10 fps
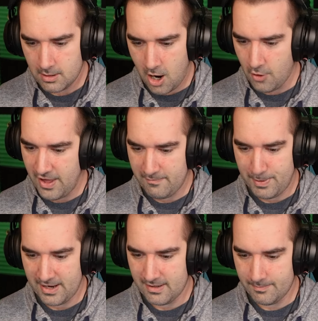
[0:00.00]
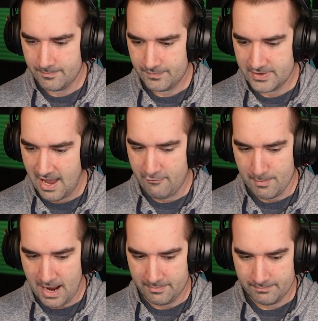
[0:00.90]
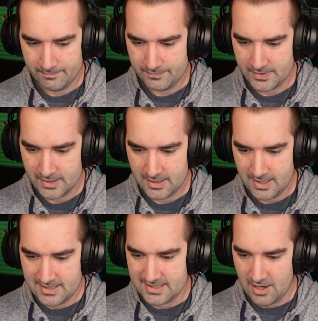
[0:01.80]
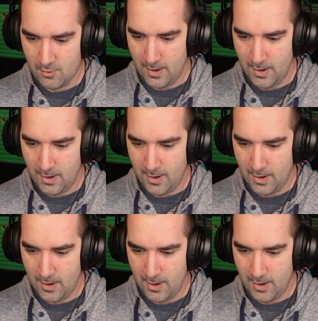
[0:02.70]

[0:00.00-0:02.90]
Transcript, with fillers: Oh, they pinned him. Never mind. He's getting